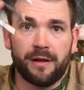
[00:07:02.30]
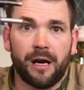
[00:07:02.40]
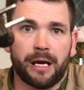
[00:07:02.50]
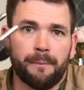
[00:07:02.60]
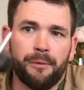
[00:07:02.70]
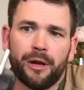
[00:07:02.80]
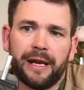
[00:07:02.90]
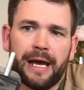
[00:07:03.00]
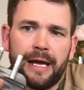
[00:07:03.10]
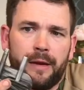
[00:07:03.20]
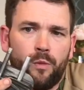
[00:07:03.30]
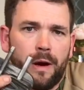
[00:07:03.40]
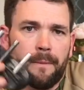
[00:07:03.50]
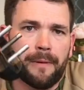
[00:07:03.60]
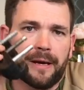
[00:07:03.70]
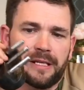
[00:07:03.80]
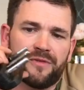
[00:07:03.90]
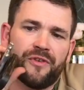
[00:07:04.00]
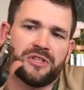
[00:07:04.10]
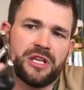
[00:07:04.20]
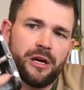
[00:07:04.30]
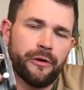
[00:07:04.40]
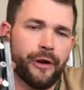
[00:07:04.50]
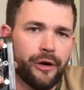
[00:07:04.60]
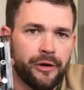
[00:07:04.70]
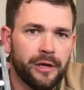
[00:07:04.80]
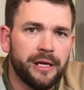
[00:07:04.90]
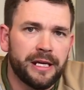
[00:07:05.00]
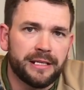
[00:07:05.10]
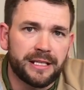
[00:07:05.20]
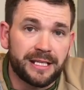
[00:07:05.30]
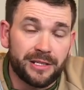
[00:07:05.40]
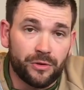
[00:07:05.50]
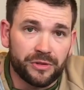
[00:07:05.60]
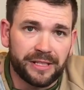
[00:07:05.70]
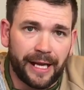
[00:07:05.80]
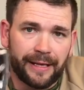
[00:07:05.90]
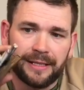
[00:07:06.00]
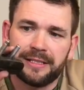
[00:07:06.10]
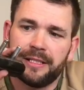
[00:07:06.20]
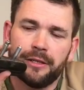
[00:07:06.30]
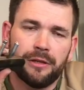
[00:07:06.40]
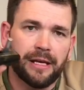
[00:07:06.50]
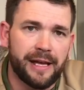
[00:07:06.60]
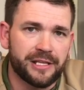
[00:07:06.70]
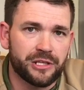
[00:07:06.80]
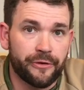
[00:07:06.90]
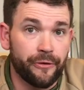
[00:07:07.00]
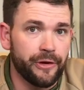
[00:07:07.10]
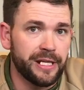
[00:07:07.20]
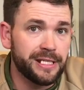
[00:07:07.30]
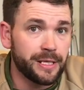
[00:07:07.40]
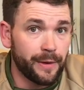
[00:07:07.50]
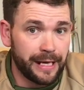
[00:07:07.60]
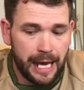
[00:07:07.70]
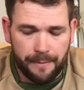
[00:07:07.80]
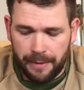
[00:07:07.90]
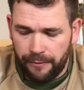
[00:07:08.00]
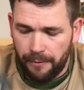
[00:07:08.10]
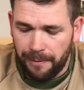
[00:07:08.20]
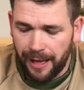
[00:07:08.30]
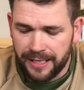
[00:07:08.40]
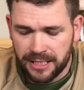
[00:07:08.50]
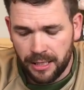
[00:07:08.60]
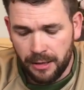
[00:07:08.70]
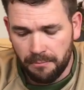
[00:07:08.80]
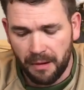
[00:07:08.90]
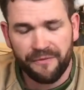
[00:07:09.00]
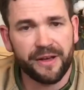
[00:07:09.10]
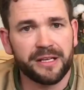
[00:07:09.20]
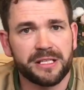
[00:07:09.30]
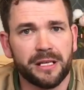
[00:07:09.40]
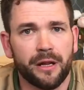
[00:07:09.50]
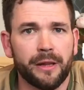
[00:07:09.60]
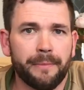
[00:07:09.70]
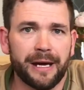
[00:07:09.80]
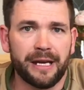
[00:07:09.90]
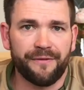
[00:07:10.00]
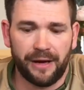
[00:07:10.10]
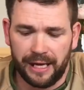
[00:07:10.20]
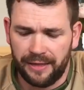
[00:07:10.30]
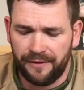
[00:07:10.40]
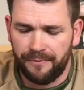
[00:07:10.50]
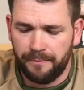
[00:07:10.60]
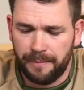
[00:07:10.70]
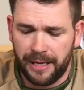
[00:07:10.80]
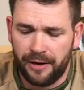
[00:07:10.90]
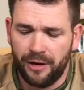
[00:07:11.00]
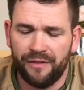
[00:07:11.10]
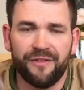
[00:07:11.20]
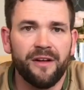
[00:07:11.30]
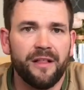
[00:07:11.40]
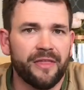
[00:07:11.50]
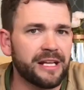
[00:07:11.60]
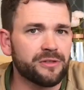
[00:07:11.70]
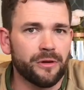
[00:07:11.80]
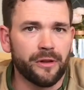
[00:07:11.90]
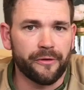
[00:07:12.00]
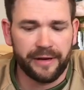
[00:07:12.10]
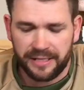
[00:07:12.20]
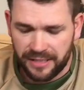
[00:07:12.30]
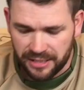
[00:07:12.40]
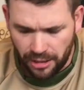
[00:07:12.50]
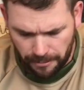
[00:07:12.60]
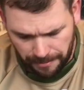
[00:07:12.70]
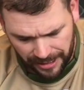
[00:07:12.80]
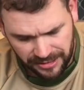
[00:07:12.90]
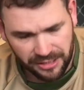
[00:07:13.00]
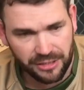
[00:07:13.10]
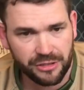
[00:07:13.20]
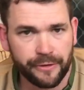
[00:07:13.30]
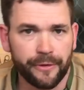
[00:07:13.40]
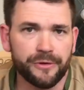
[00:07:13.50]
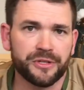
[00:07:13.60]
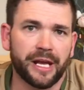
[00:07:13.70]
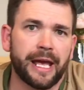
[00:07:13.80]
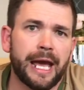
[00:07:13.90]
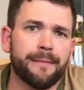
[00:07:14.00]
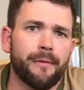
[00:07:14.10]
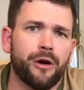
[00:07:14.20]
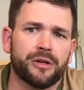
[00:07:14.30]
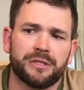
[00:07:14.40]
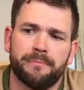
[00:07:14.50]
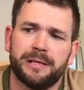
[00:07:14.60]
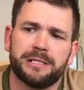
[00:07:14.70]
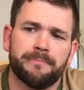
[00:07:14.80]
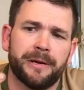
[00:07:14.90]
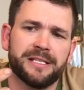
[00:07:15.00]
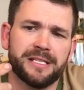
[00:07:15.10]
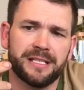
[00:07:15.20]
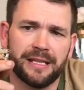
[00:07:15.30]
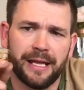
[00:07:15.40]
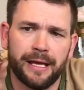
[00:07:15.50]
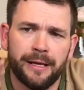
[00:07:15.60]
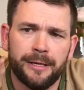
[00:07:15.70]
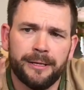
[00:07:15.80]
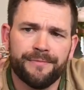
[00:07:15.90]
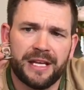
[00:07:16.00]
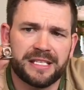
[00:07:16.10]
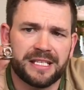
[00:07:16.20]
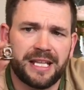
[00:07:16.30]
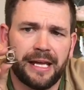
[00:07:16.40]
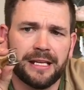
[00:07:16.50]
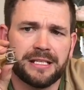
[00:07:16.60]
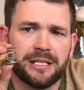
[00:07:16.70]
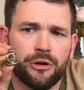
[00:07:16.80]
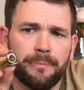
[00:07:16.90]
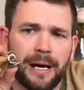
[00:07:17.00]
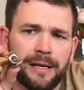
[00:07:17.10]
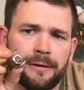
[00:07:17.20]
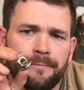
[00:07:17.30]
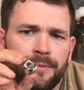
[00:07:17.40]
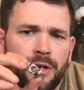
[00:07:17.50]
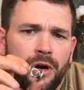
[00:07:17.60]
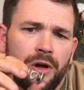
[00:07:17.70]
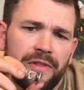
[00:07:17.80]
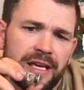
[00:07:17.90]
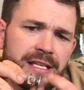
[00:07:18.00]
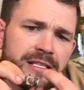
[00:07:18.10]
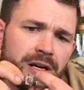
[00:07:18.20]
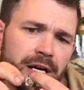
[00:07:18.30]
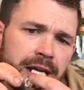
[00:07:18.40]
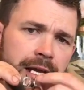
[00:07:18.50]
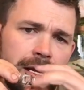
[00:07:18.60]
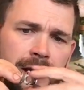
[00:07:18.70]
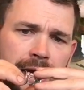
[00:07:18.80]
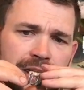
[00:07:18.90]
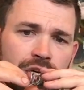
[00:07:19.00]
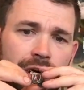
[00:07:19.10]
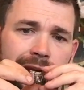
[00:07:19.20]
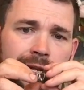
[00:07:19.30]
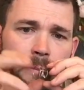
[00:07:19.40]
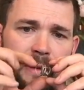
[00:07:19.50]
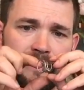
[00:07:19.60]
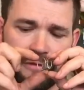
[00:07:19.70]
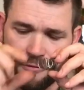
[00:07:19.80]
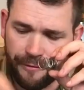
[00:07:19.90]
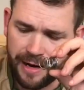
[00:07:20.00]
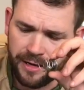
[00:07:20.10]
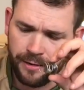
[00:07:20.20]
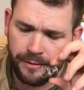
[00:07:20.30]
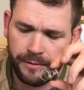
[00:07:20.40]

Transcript: I can pull it out in one piece. First thing I'll note is this is all stainless steel. It's screwed in so it can be replaced. My finger's still on the button. If I let the button off, that's all there is. There's no buttons and screws and cam locks and bits and pieces in there. It's a stainless steel button. On the inside here, it's got a little bit of thread.